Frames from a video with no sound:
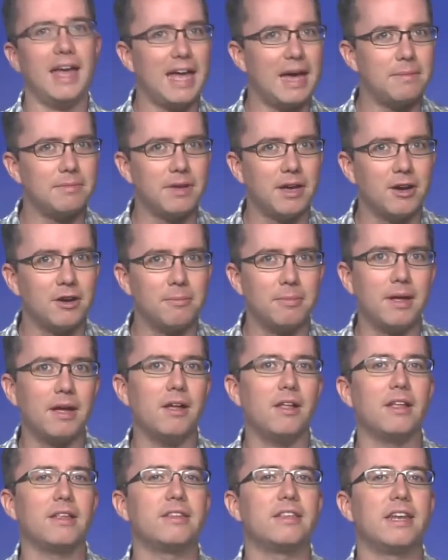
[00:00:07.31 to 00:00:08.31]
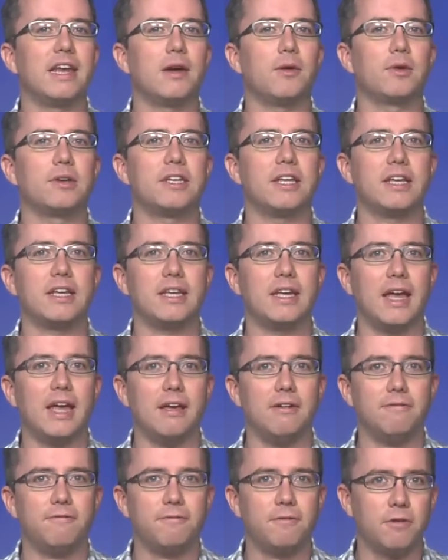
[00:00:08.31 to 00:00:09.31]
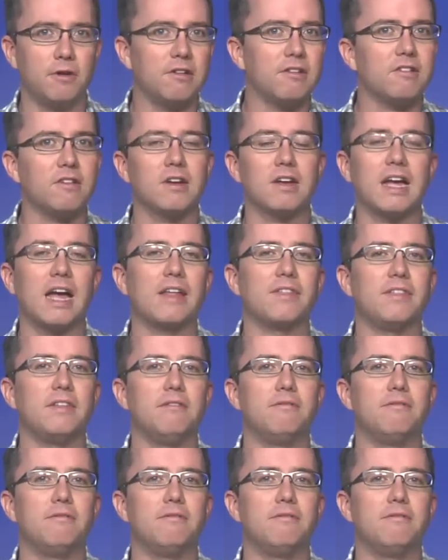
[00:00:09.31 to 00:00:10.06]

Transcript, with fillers: I'm Donald Bell, and today we're taking a first look at